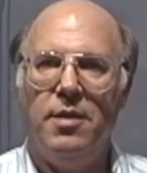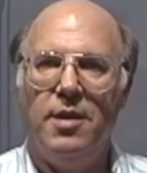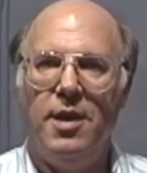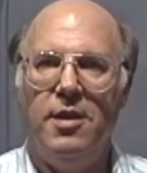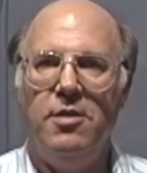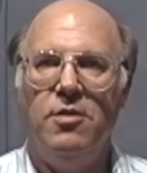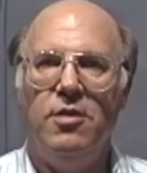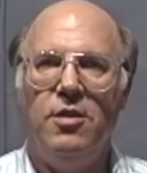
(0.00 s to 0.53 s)

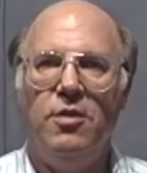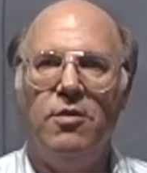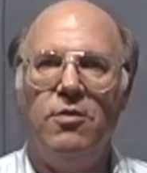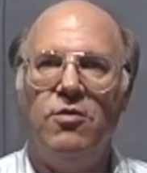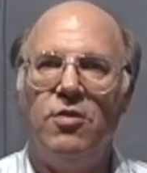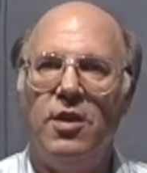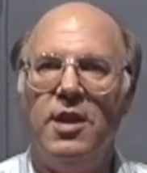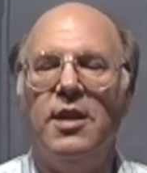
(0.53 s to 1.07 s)
and you're
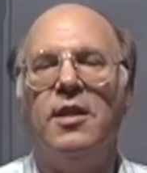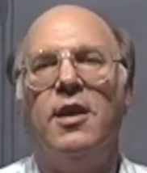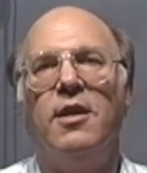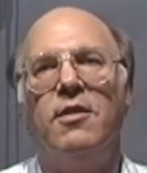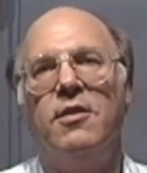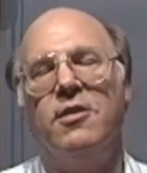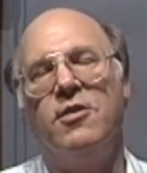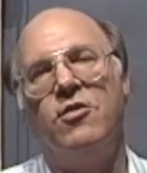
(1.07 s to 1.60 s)
sitting
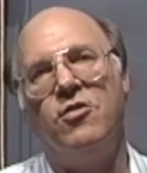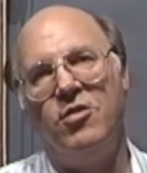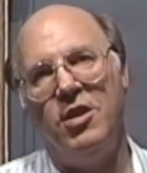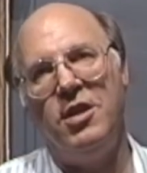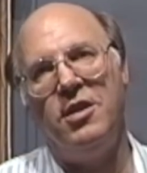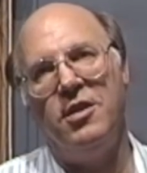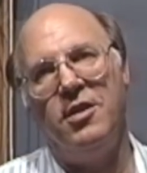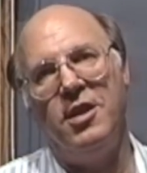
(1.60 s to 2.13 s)
there in the
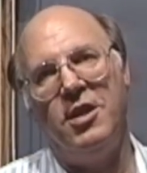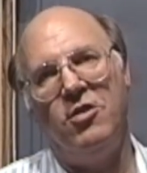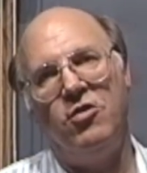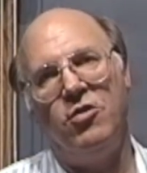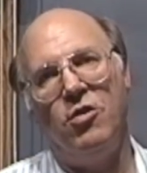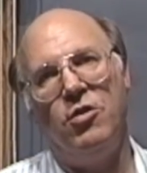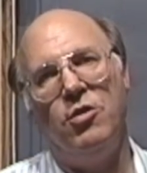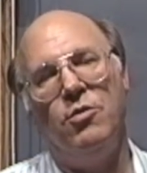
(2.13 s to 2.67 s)
seat and they
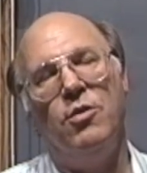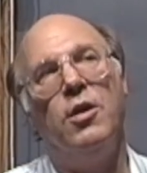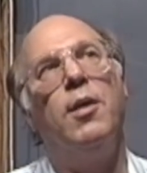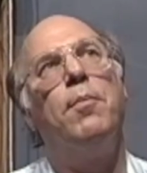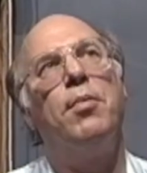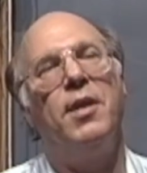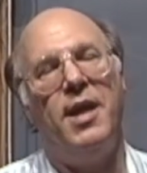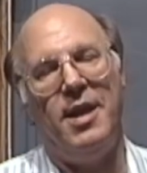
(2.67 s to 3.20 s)
show you a
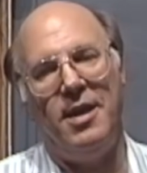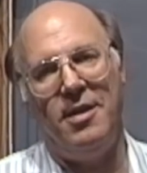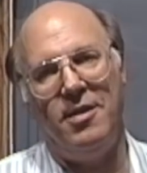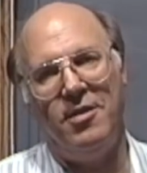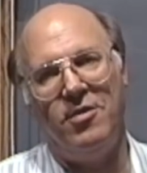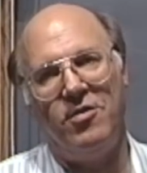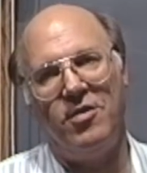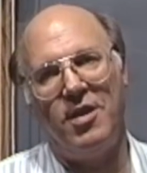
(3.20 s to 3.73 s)
planet in
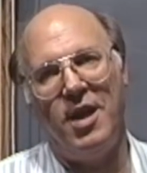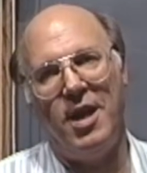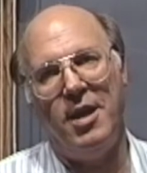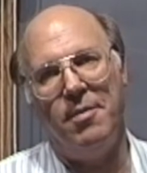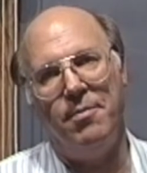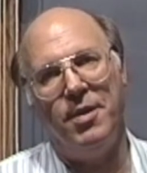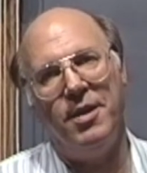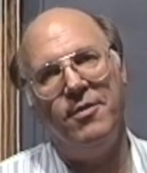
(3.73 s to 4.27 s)
the sky
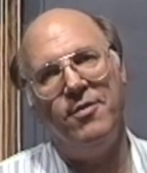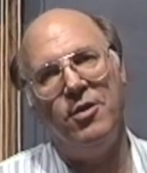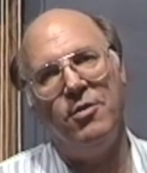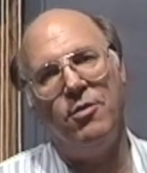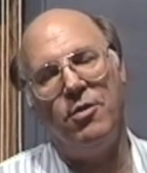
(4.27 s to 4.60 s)
above you,